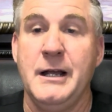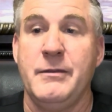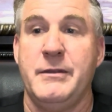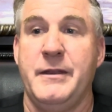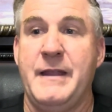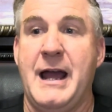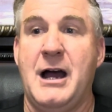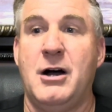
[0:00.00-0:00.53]

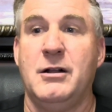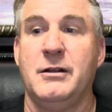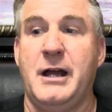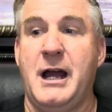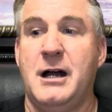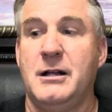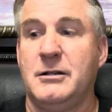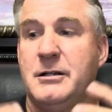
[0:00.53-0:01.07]
then the al
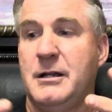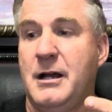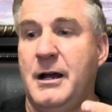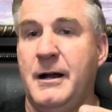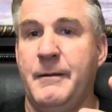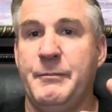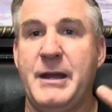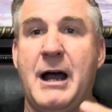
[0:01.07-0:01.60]
al
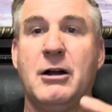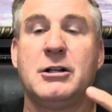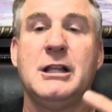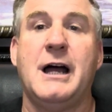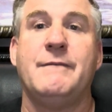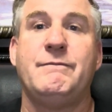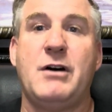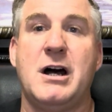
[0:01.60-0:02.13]
um,
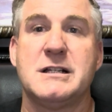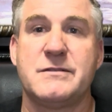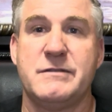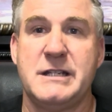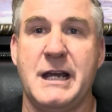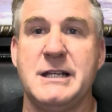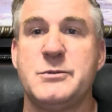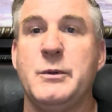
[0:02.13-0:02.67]
alkaline
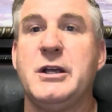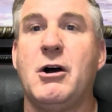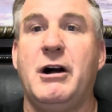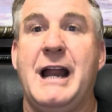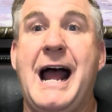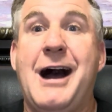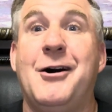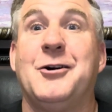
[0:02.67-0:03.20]
phosphatase, we call
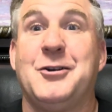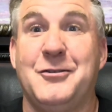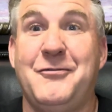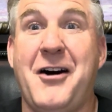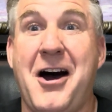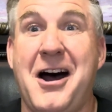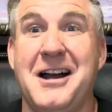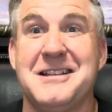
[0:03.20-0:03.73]
it
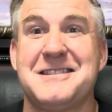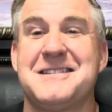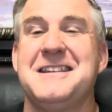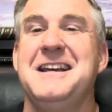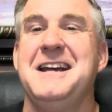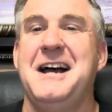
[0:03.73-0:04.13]
alk-phos,